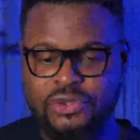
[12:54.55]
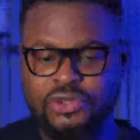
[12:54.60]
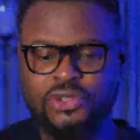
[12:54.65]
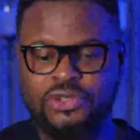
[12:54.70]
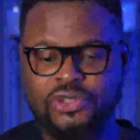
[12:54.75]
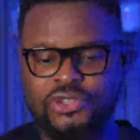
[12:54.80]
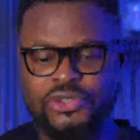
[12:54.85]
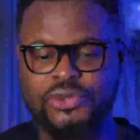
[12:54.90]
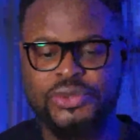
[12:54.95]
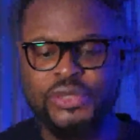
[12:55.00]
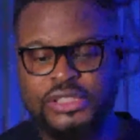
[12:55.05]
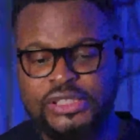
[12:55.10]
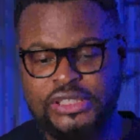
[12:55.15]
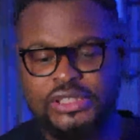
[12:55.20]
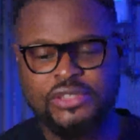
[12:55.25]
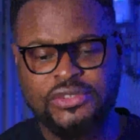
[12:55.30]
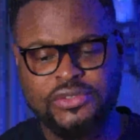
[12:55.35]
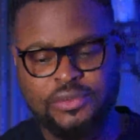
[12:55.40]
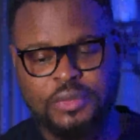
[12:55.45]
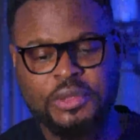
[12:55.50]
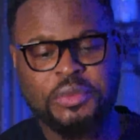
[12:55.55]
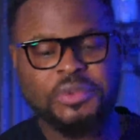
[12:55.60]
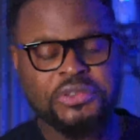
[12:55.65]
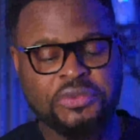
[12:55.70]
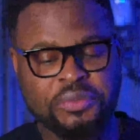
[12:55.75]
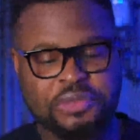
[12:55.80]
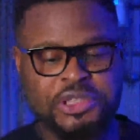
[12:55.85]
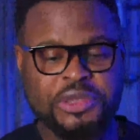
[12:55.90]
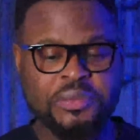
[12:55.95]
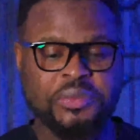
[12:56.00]
the solute you need to
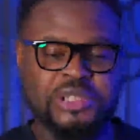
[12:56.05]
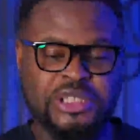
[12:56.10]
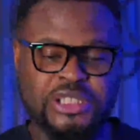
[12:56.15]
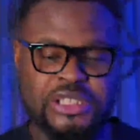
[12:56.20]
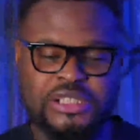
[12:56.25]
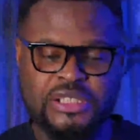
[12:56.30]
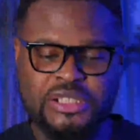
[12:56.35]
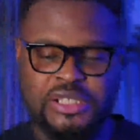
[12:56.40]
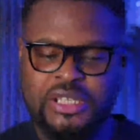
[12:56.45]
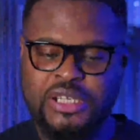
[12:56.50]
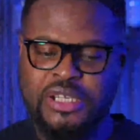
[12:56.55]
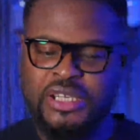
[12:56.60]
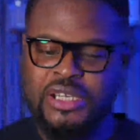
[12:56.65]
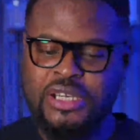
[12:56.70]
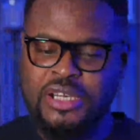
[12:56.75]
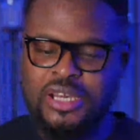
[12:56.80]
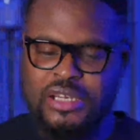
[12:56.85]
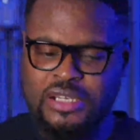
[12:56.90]
be able to make money